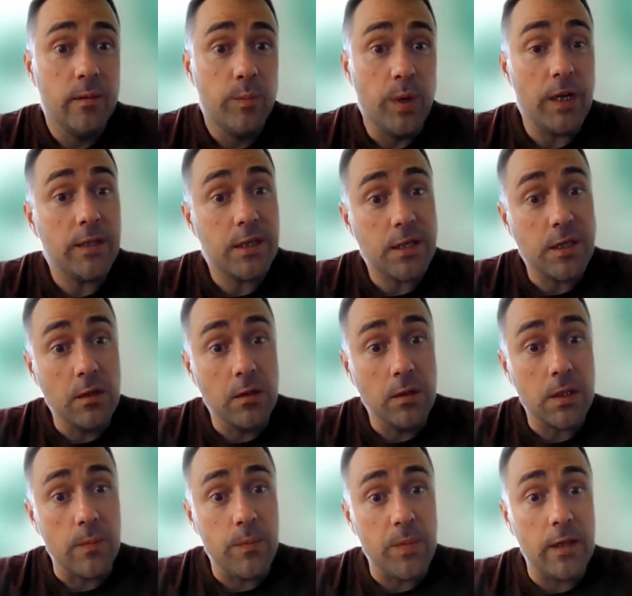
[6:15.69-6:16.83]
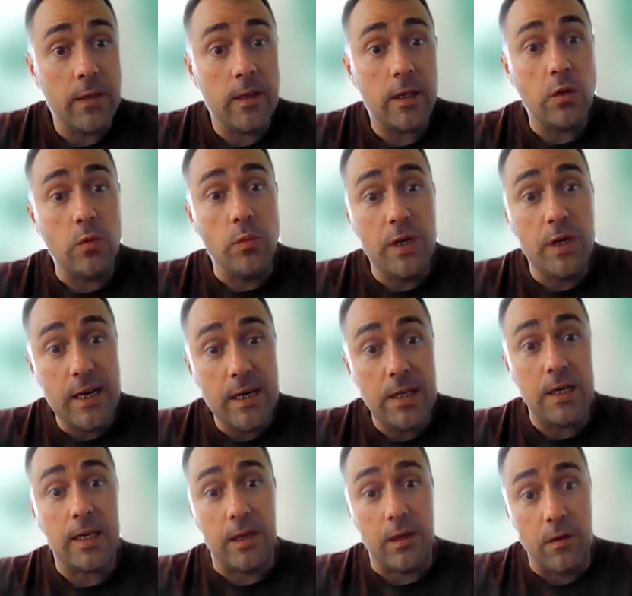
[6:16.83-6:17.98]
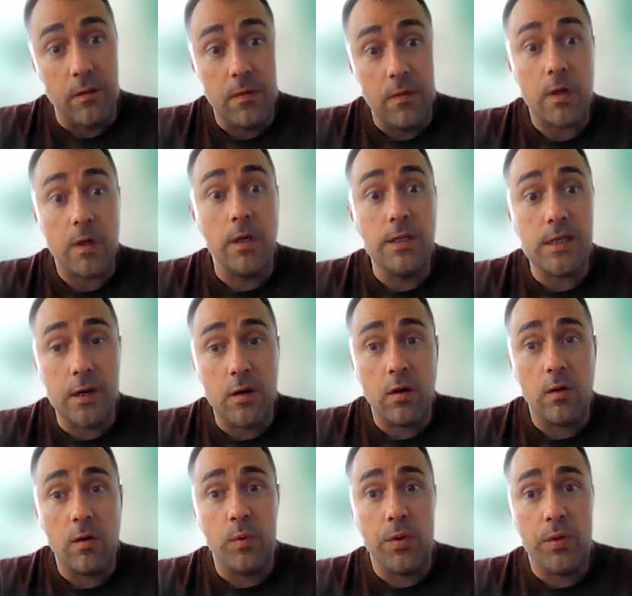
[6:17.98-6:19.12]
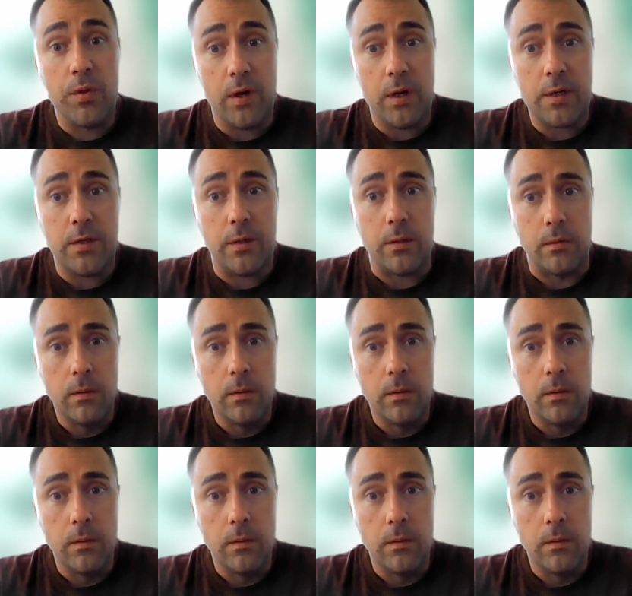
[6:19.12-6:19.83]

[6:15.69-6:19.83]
but it's still something that you need to give considerable thought to,